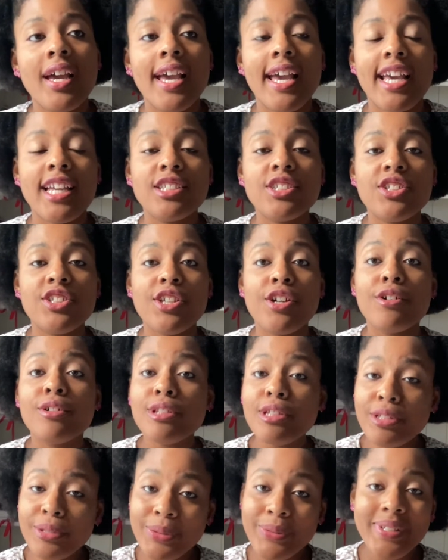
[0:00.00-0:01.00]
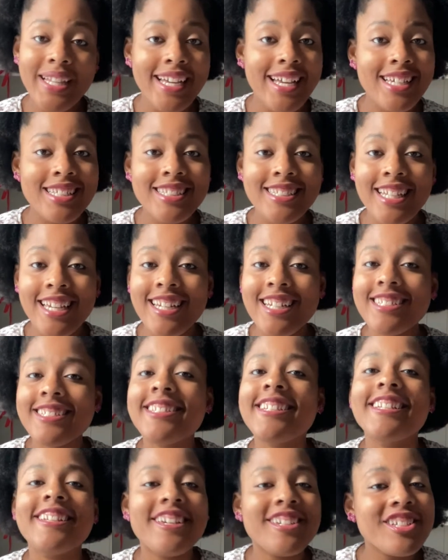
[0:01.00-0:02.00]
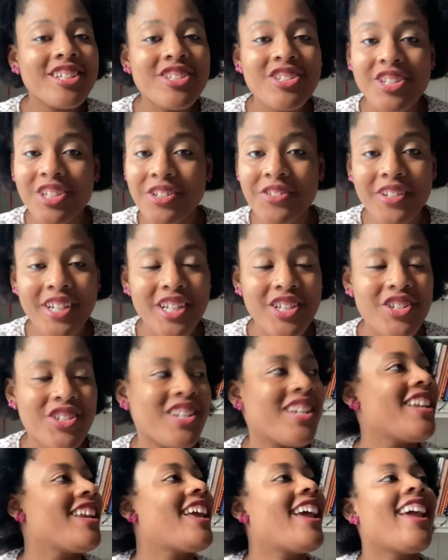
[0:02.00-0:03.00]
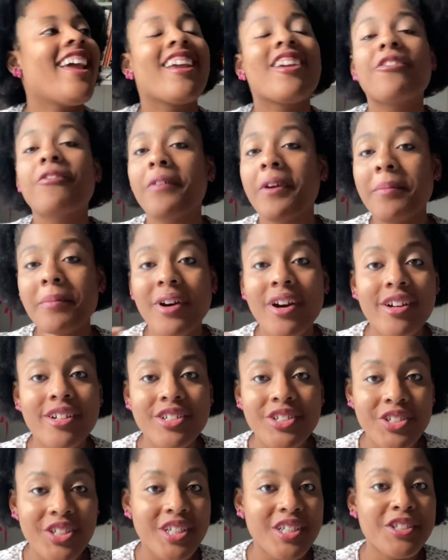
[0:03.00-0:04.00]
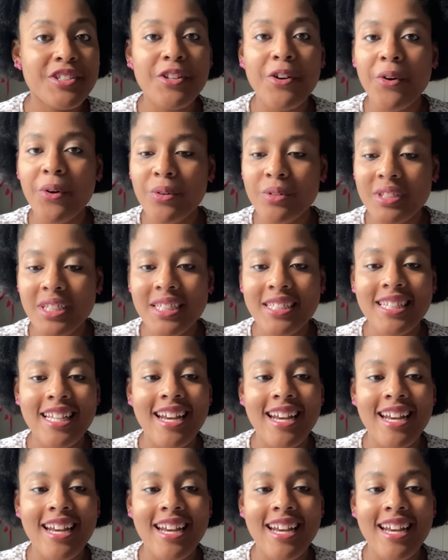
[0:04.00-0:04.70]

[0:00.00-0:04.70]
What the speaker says: And so Lou, like I said, is the youngest generation, and Grimoire, she is the oldest.